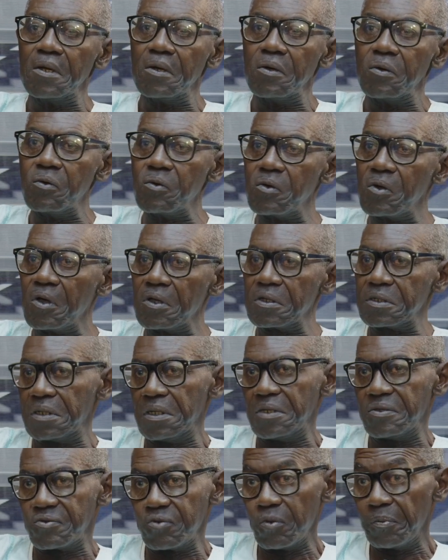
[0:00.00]
who got
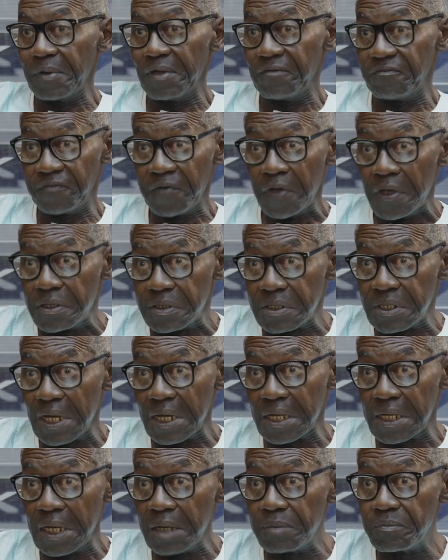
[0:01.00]
a super first
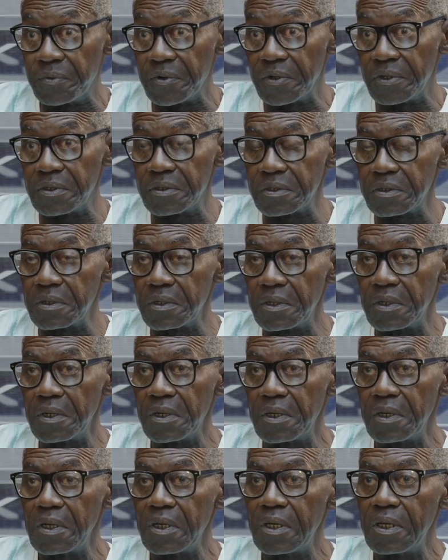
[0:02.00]
at Cambridge,
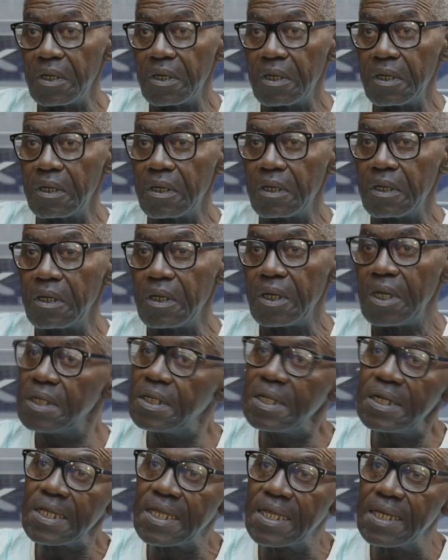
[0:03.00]
he
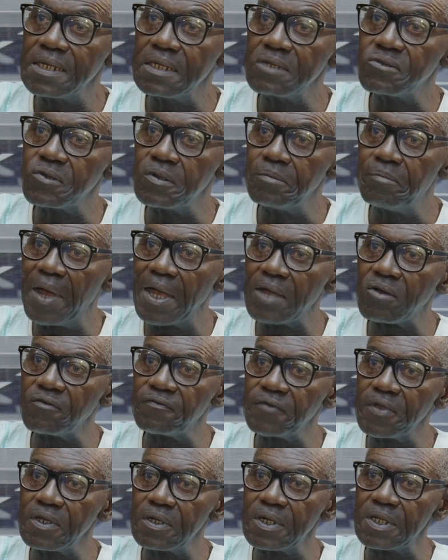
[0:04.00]
didn't get into the Bank
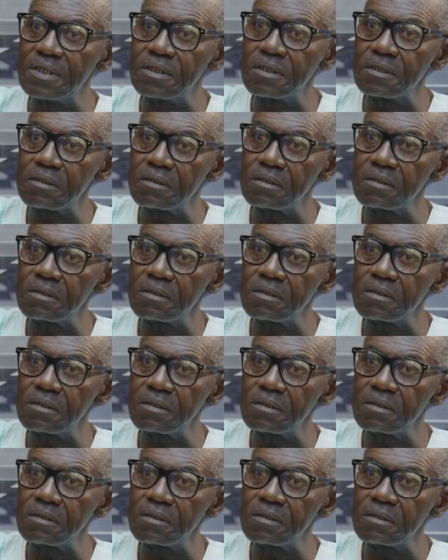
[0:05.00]
of England.